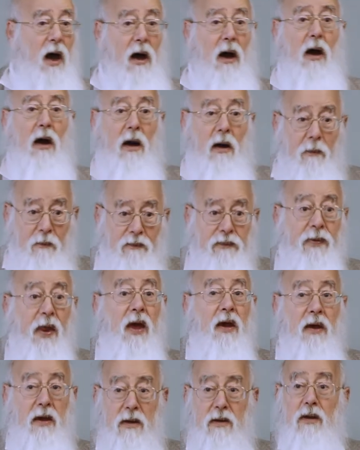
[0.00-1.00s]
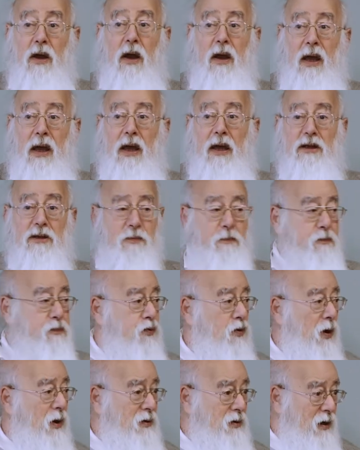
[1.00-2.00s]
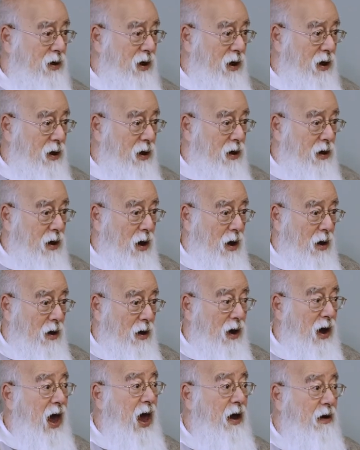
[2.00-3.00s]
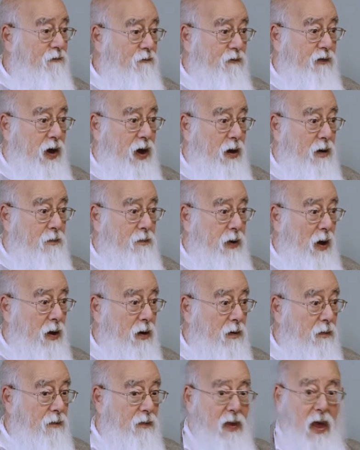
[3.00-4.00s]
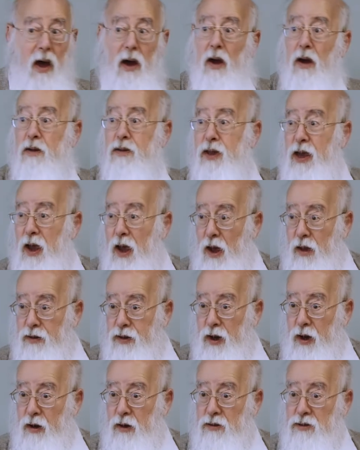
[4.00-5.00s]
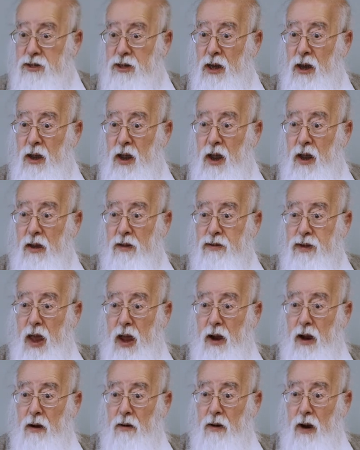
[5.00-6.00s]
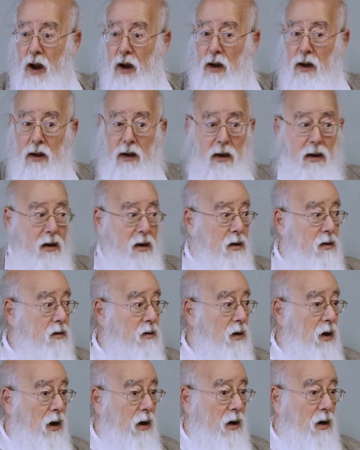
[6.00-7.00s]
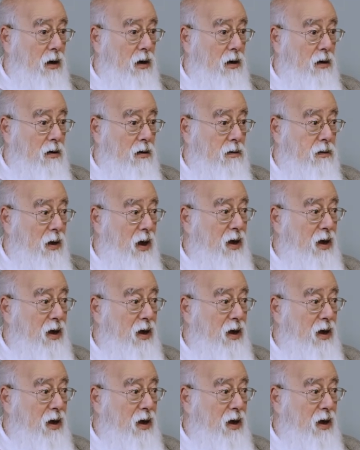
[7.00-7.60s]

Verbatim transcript: um, is pretty uh, enviable. On the others, there are uh,